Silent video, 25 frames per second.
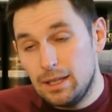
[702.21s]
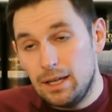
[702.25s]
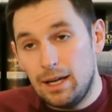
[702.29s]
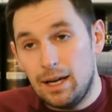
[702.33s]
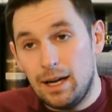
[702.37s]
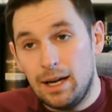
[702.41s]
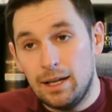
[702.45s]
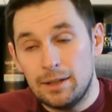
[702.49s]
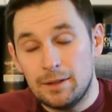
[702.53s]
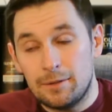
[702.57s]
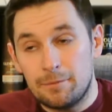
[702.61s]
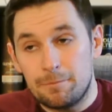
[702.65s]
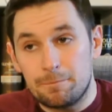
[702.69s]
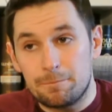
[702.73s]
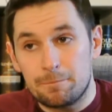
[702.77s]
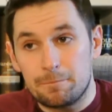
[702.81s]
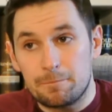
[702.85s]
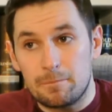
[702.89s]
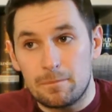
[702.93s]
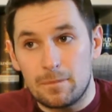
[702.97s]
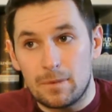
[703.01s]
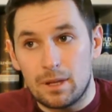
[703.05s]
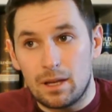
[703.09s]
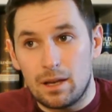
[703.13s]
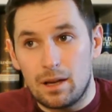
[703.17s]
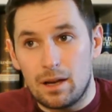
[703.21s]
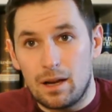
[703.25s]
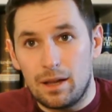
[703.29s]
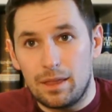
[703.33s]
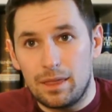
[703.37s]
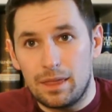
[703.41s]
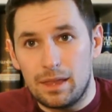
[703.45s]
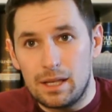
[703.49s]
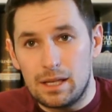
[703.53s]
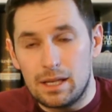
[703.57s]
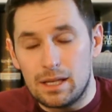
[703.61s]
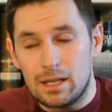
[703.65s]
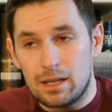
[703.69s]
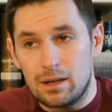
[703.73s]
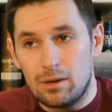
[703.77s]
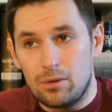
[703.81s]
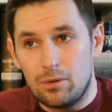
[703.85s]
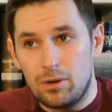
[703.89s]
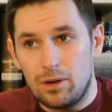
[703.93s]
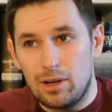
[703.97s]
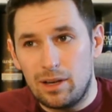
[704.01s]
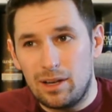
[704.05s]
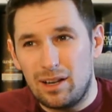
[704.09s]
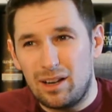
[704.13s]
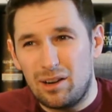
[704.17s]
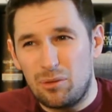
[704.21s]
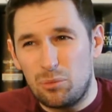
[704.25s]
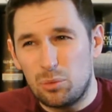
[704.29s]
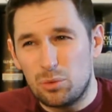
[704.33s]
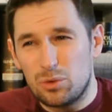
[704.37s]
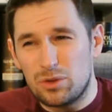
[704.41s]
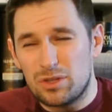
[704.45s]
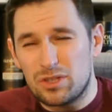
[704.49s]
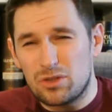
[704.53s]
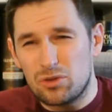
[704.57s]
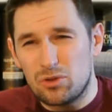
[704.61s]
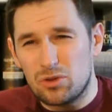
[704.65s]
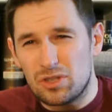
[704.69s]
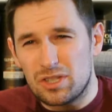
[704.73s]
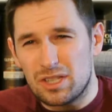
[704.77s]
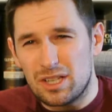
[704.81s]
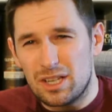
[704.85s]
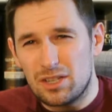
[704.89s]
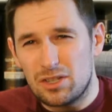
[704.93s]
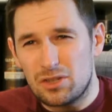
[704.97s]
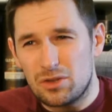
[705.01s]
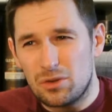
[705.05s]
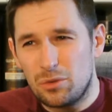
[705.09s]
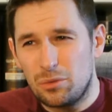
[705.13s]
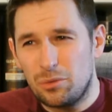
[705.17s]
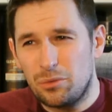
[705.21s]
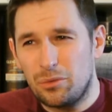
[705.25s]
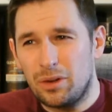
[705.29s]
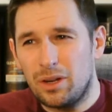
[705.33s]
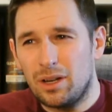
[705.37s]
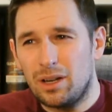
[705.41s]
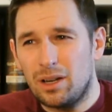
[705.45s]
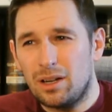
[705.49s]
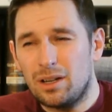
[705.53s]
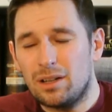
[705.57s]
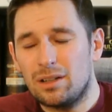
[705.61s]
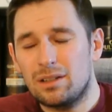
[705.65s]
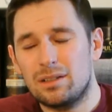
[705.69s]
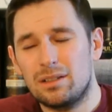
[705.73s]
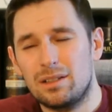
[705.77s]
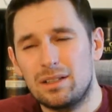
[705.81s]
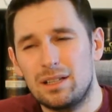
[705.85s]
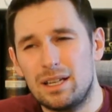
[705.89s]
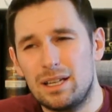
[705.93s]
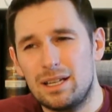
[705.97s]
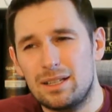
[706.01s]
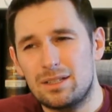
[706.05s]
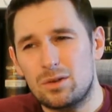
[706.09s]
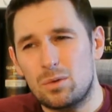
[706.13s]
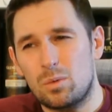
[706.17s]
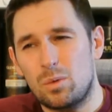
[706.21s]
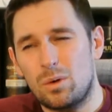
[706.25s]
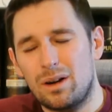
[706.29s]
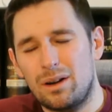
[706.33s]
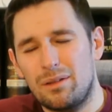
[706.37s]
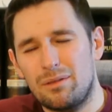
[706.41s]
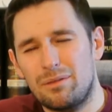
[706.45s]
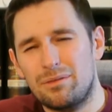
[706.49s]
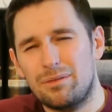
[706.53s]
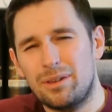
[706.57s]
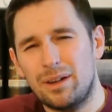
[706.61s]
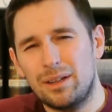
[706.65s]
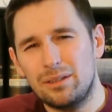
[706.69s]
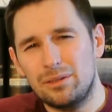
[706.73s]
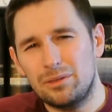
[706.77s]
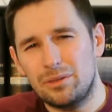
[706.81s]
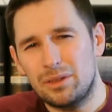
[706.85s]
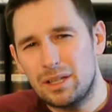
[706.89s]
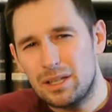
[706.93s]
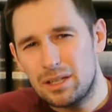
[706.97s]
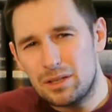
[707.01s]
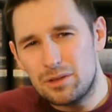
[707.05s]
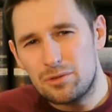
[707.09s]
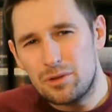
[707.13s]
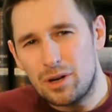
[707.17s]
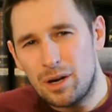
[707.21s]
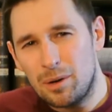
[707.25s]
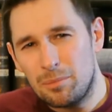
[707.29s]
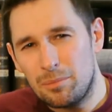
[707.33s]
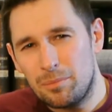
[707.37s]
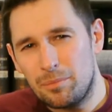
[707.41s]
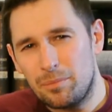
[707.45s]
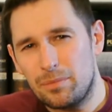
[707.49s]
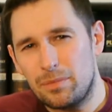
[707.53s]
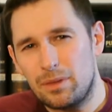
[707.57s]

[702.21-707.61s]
And I think I would sort of say so far, it's quite a velvety dram.